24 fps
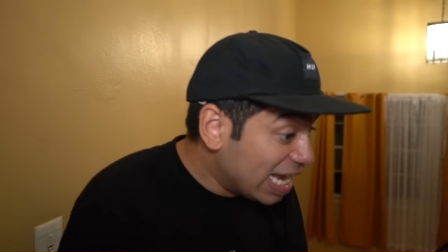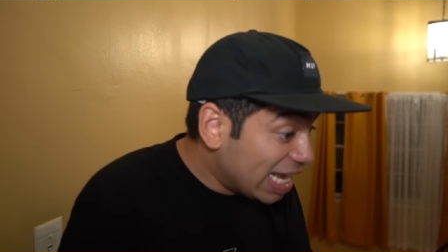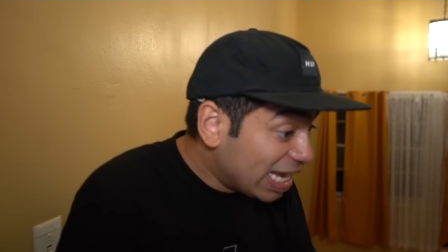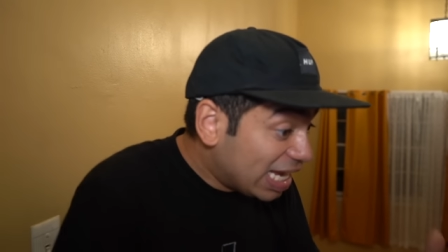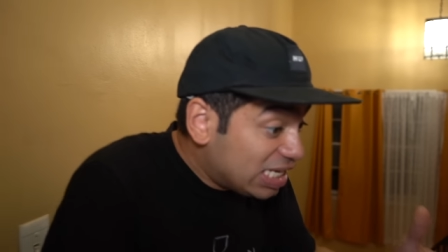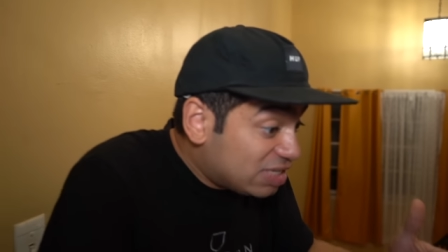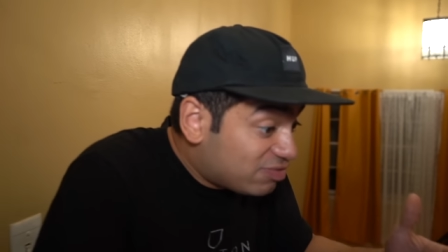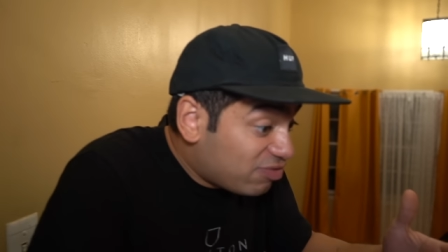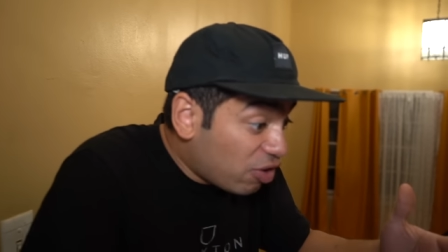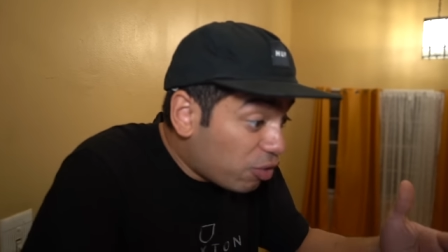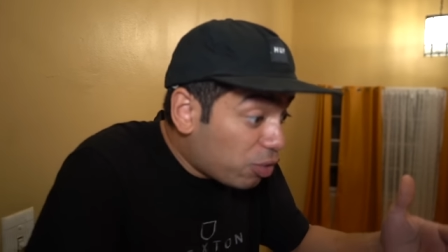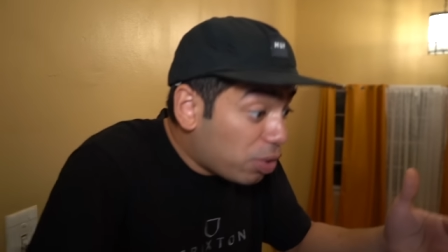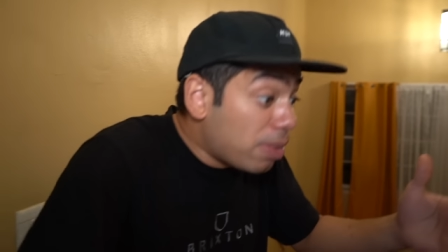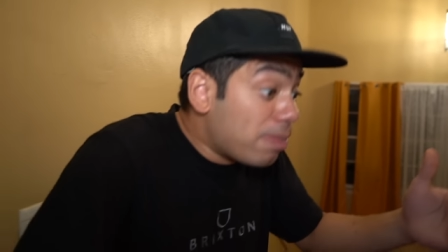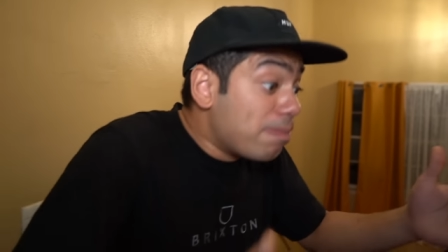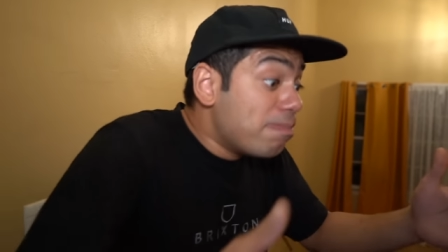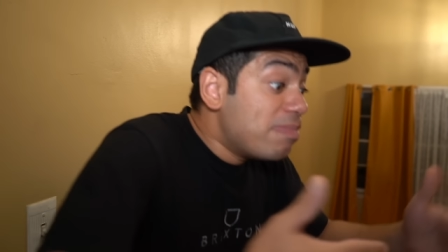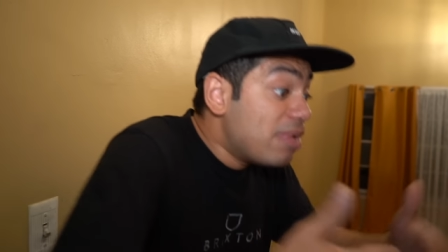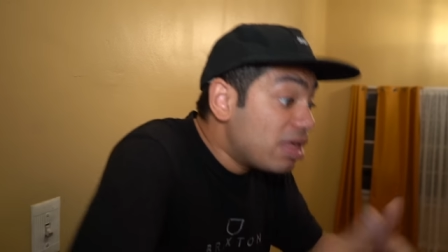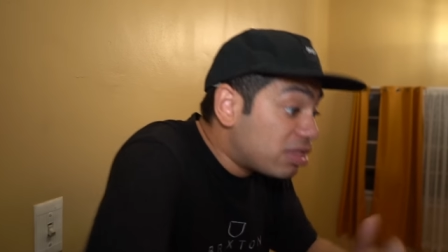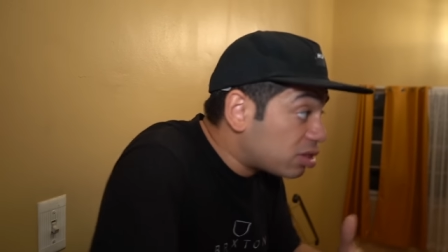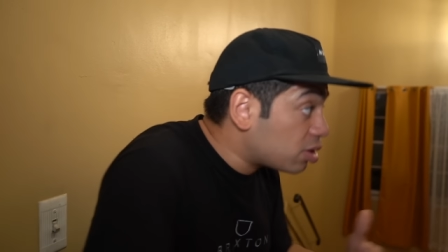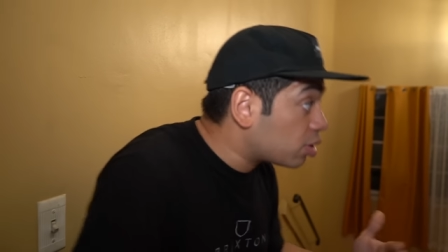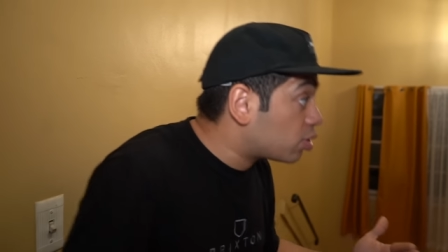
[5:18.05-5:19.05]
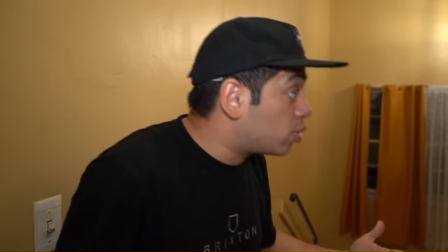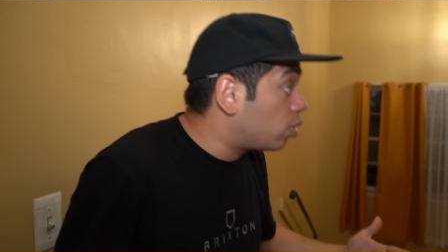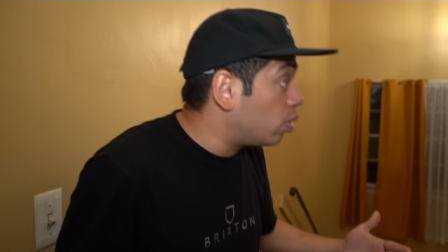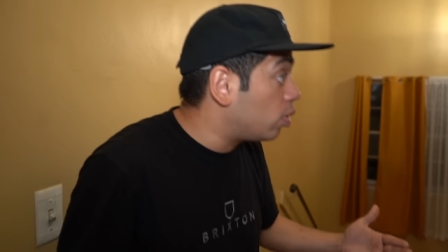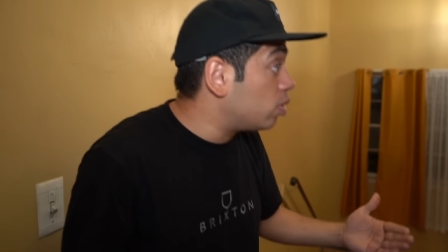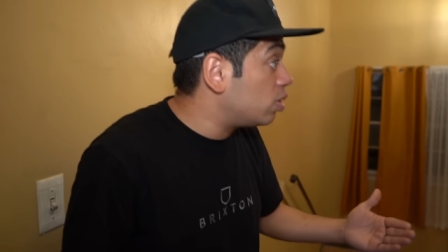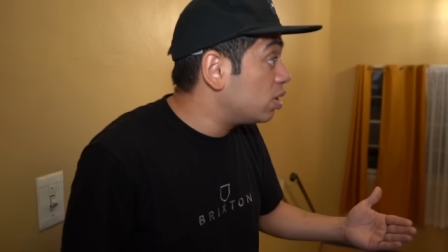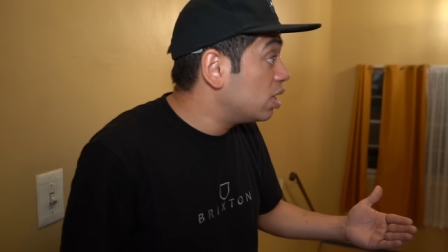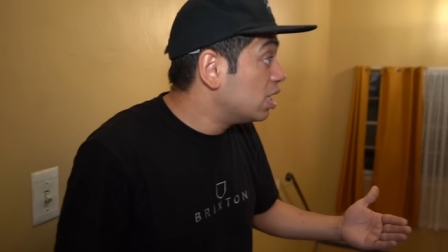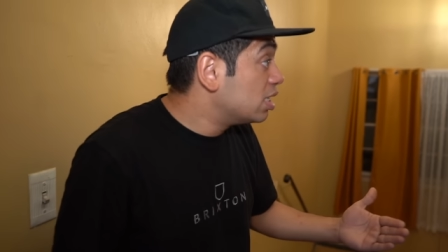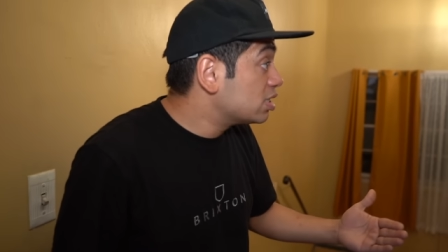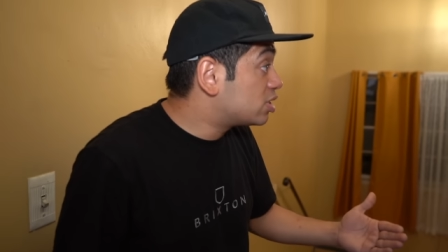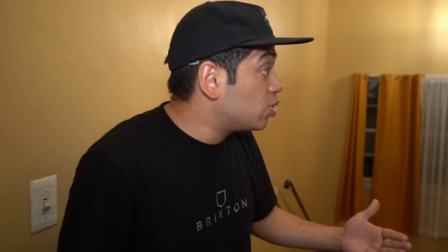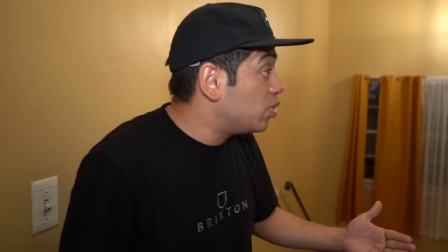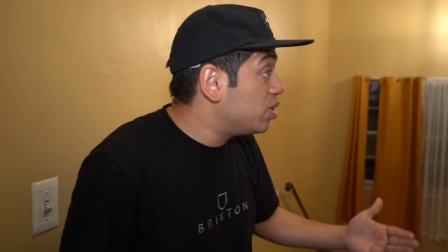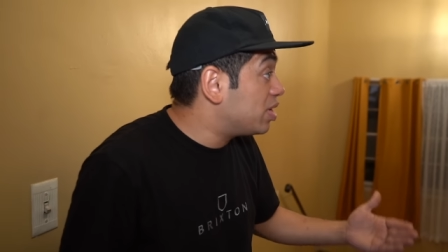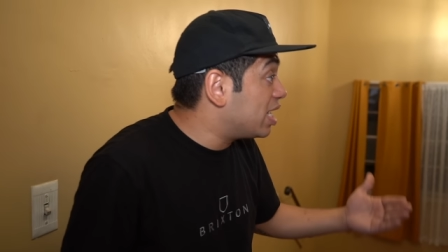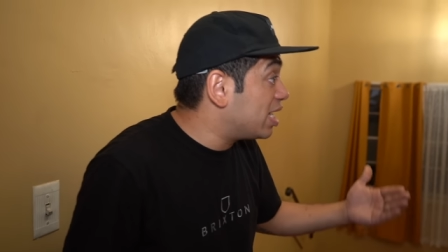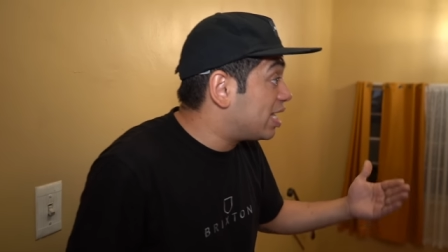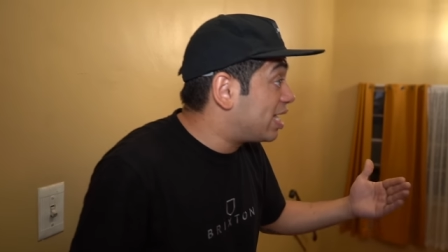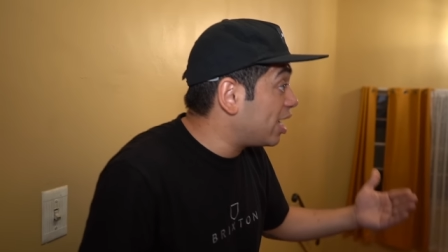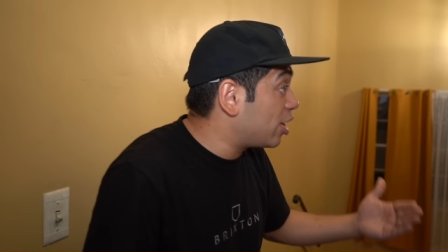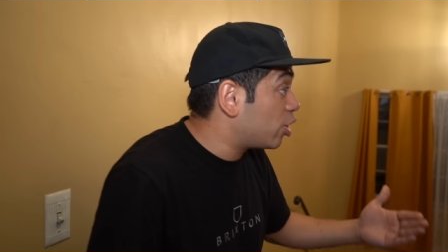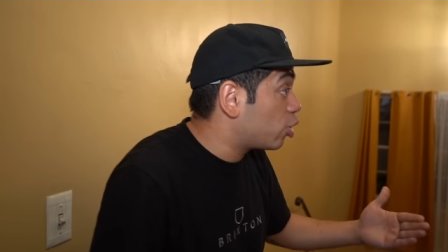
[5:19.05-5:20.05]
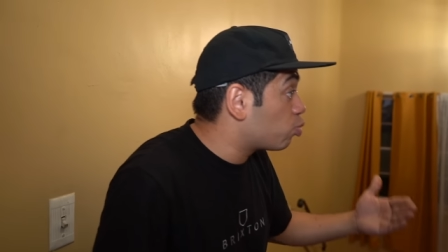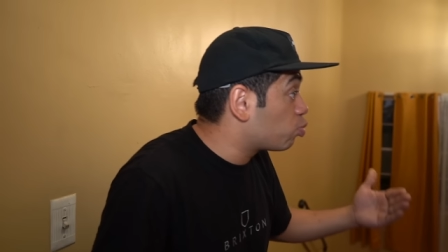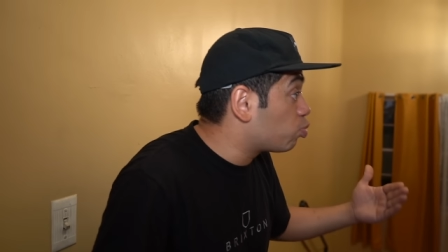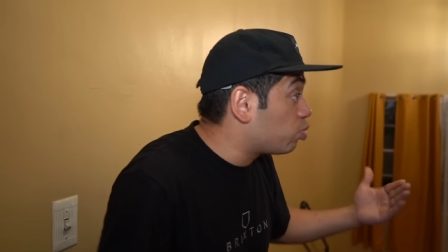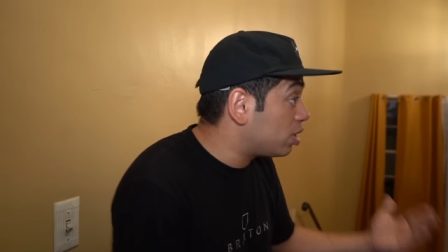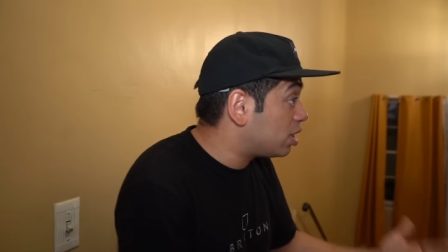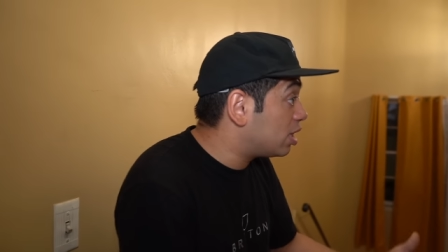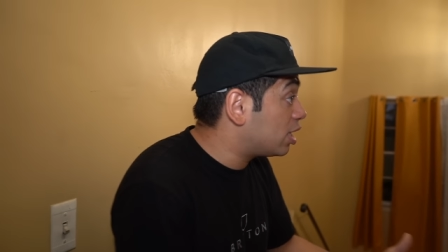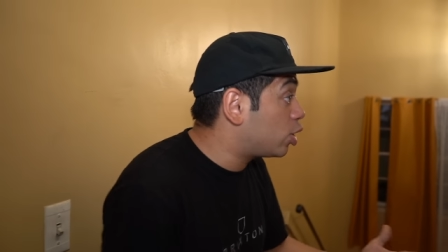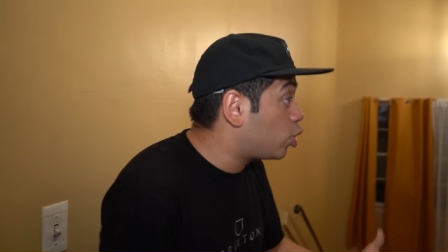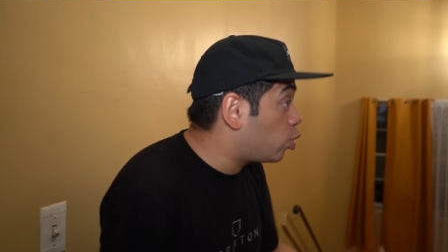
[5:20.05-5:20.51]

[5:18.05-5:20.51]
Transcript: He's very mythical, so he can get here really